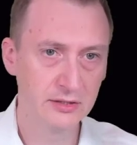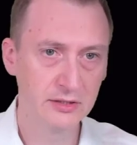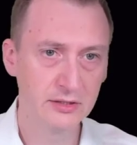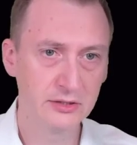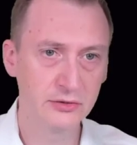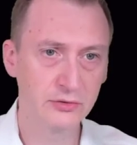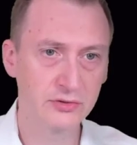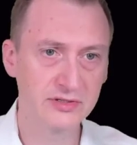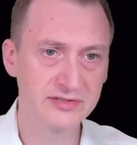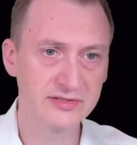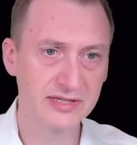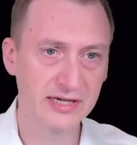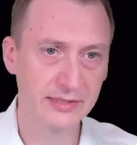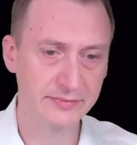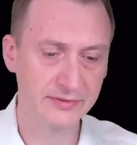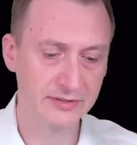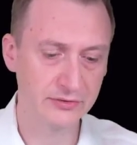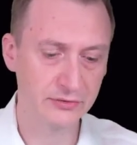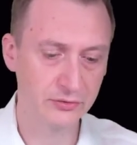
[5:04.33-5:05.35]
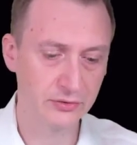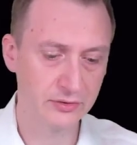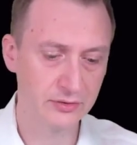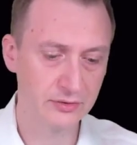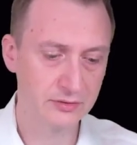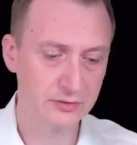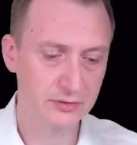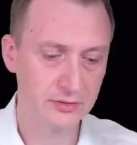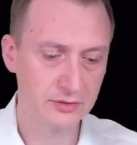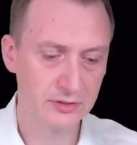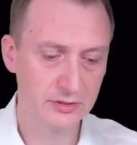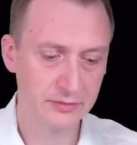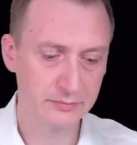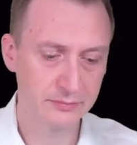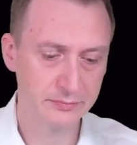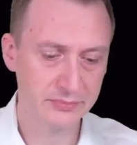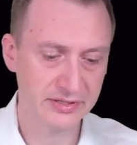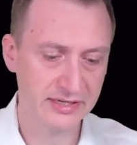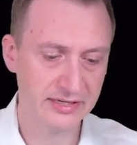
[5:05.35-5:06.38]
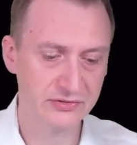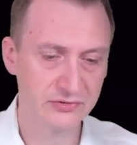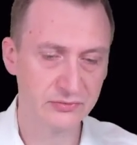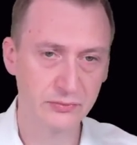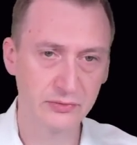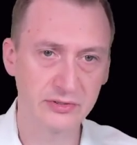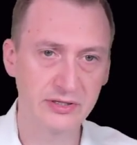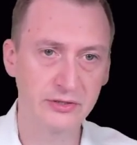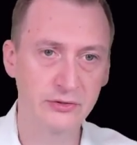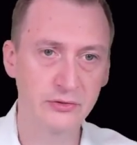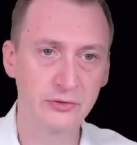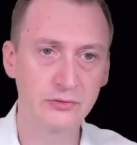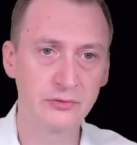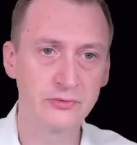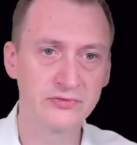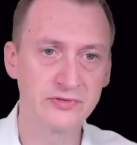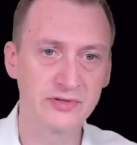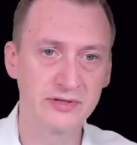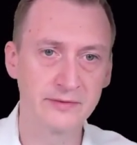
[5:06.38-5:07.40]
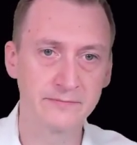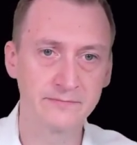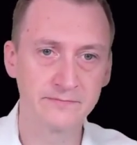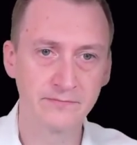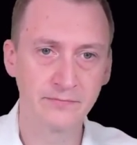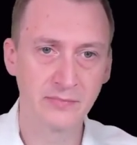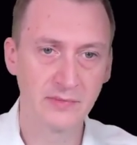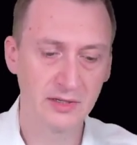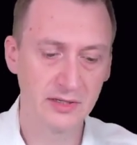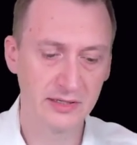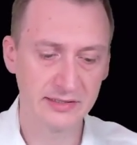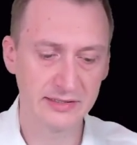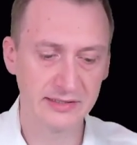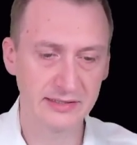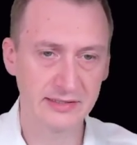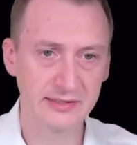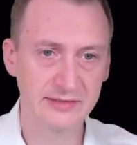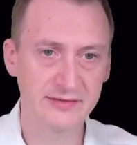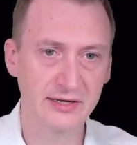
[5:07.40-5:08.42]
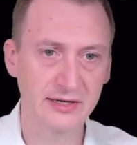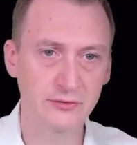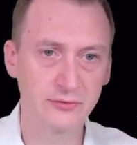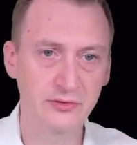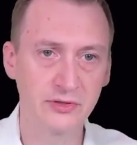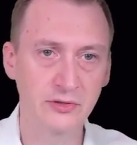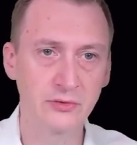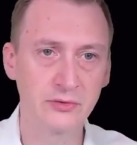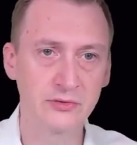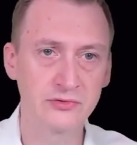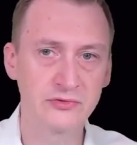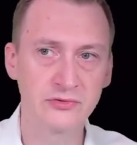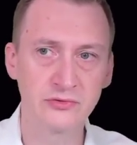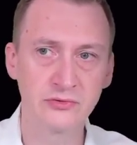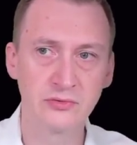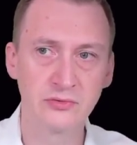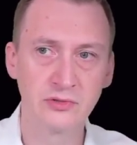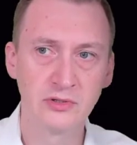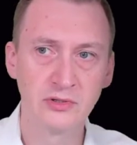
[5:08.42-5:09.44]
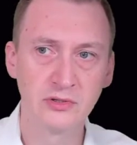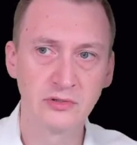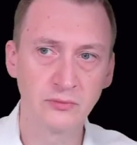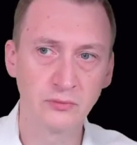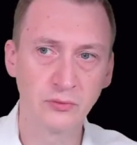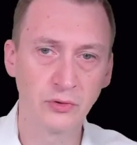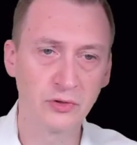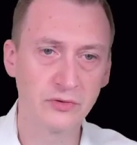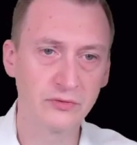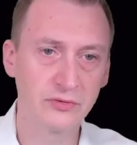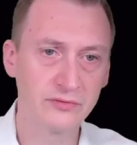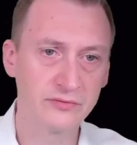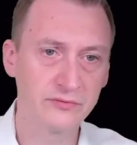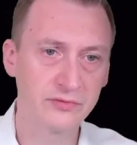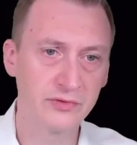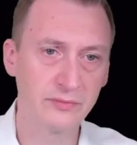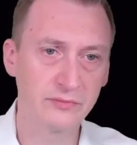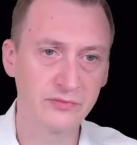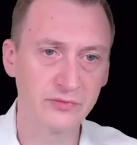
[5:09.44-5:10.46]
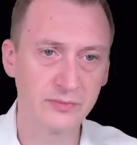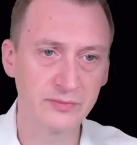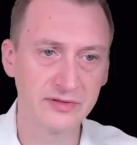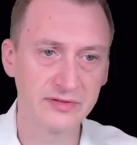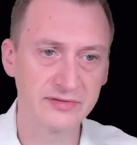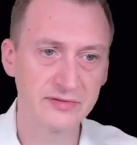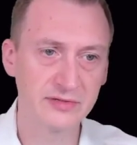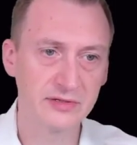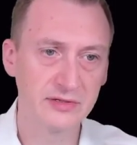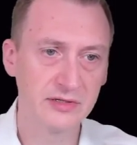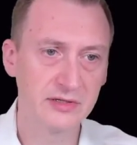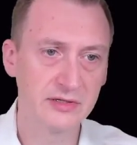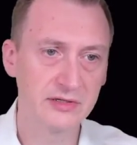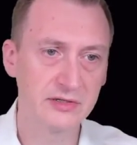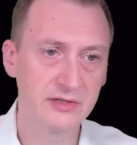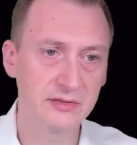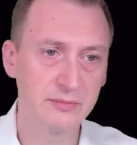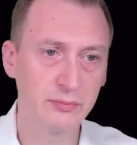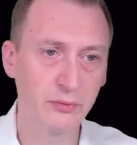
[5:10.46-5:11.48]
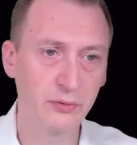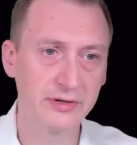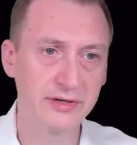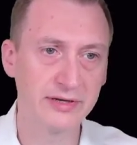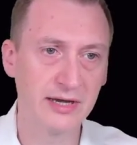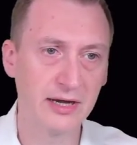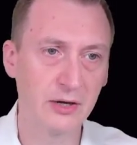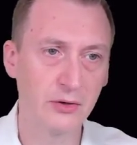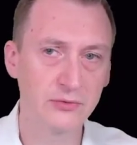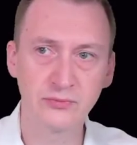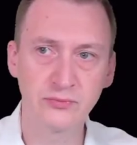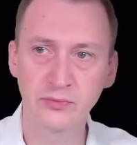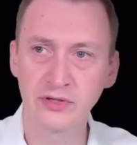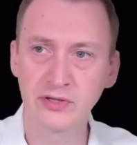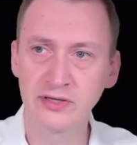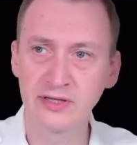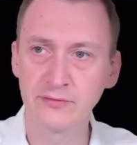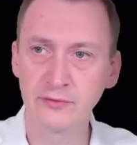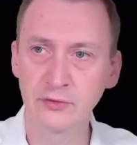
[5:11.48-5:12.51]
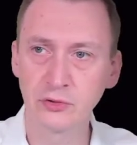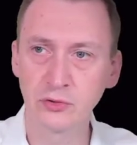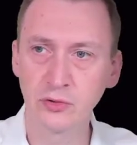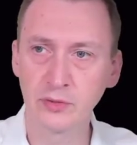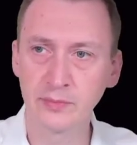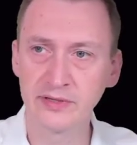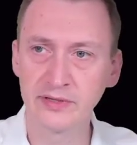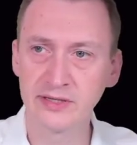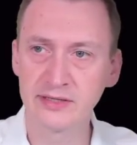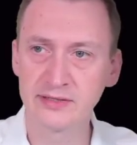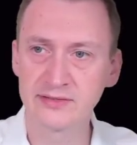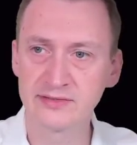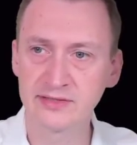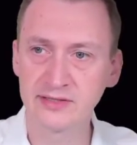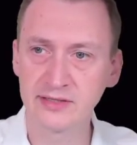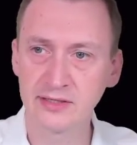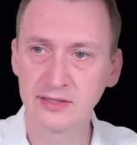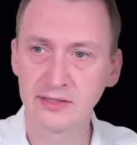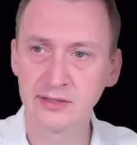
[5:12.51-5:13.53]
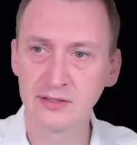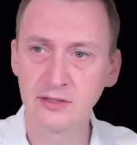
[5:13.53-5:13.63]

you can type in your password that you're using. And it's actually going to work from this point out. We could even go up here and say